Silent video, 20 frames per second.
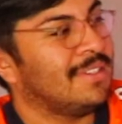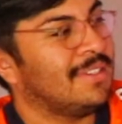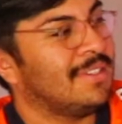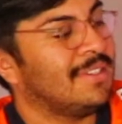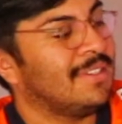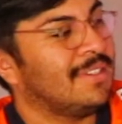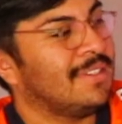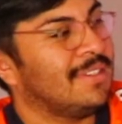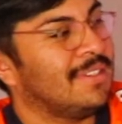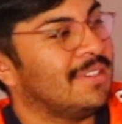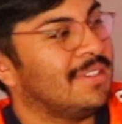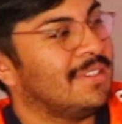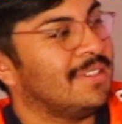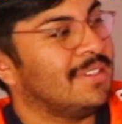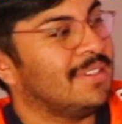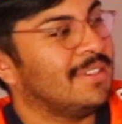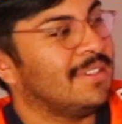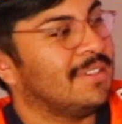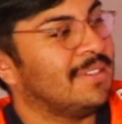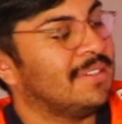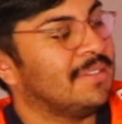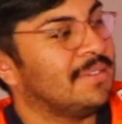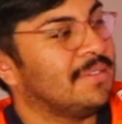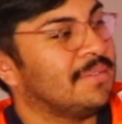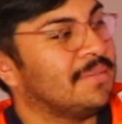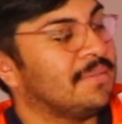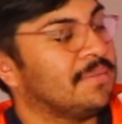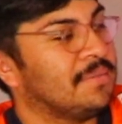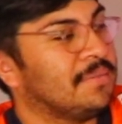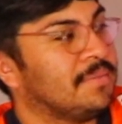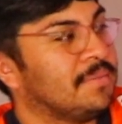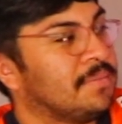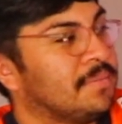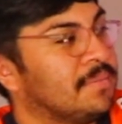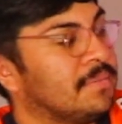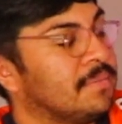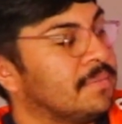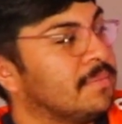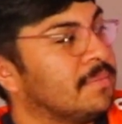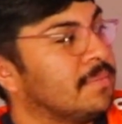
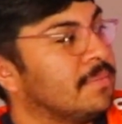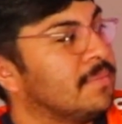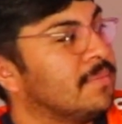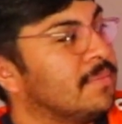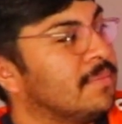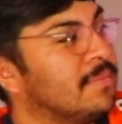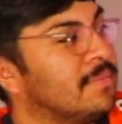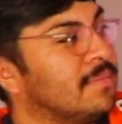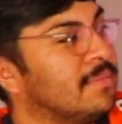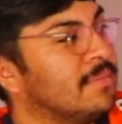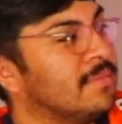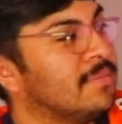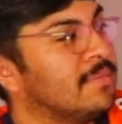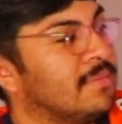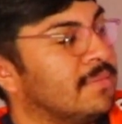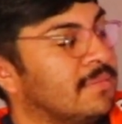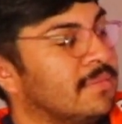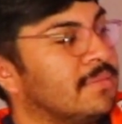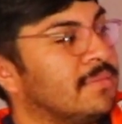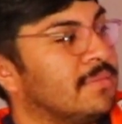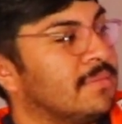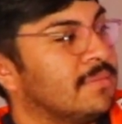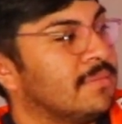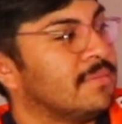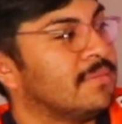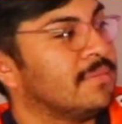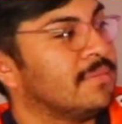(silent)